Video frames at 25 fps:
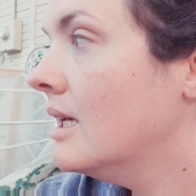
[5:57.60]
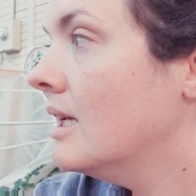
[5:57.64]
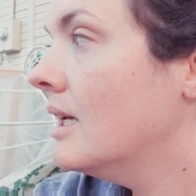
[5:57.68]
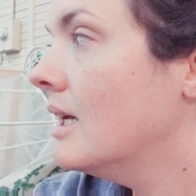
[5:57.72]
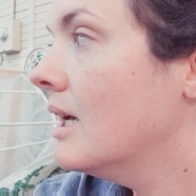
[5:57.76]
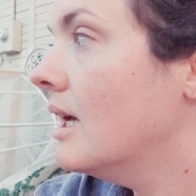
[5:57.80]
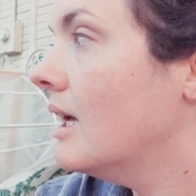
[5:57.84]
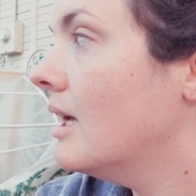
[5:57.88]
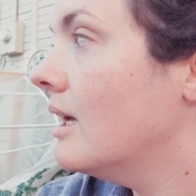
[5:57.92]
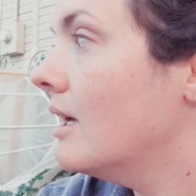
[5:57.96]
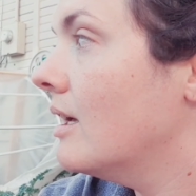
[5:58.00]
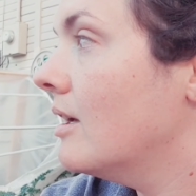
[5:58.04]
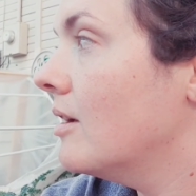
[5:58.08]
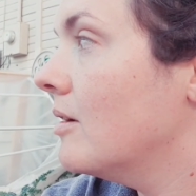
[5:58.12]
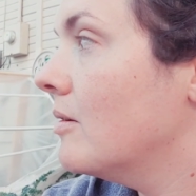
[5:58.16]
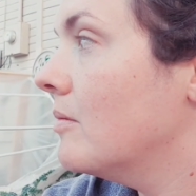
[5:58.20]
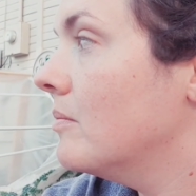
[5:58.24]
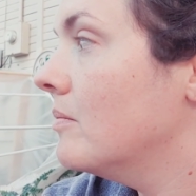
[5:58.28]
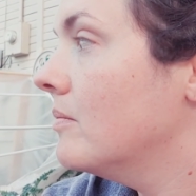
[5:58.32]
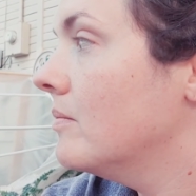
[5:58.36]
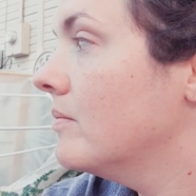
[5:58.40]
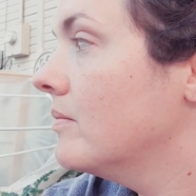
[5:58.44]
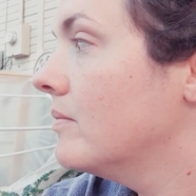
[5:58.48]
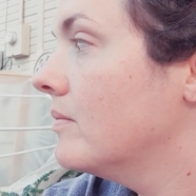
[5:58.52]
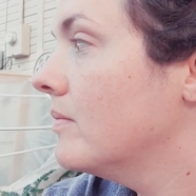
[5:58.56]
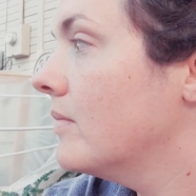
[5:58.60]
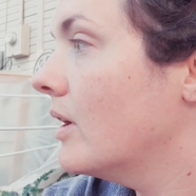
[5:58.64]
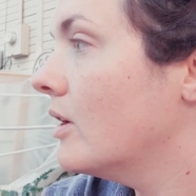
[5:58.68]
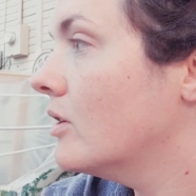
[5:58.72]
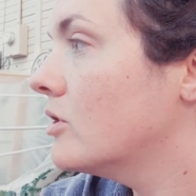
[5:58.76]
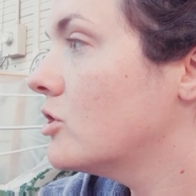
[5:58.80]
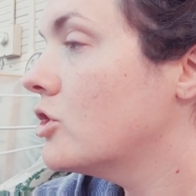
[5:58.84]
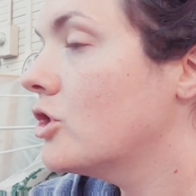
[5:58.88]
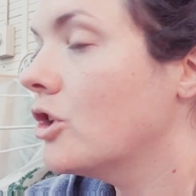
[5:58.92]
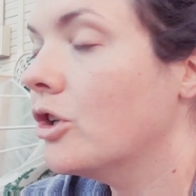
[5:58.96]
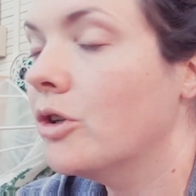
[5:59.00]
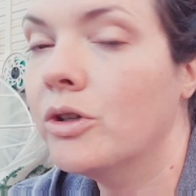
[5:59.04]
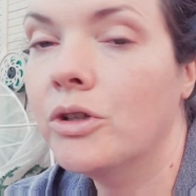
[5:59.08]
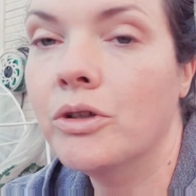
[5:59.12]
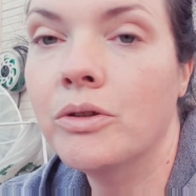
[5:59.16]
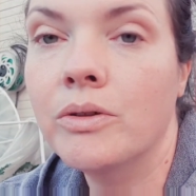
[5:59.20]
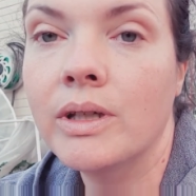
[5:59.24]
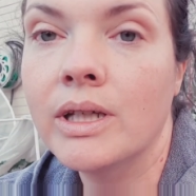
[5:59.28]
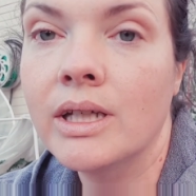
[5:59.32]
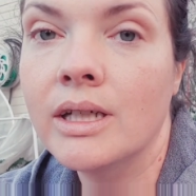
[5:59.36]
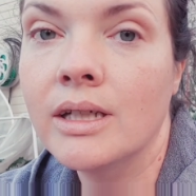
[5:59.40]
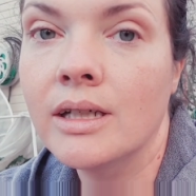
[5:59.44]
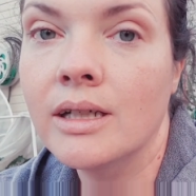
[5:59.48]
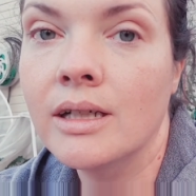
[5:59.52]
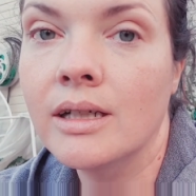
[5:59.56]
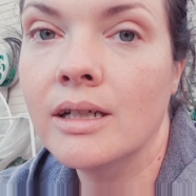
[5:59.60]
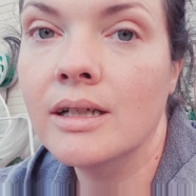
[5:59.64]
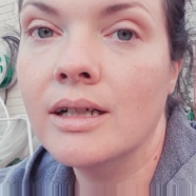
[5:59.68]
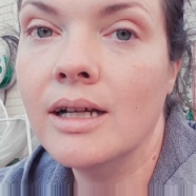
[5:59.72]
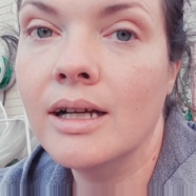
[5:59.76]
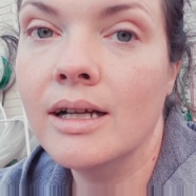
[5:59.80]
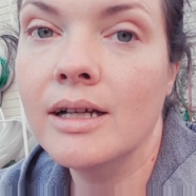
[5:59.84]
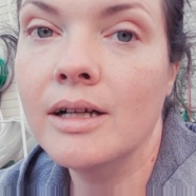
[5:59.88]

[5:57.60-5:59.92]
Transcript: I'll show you here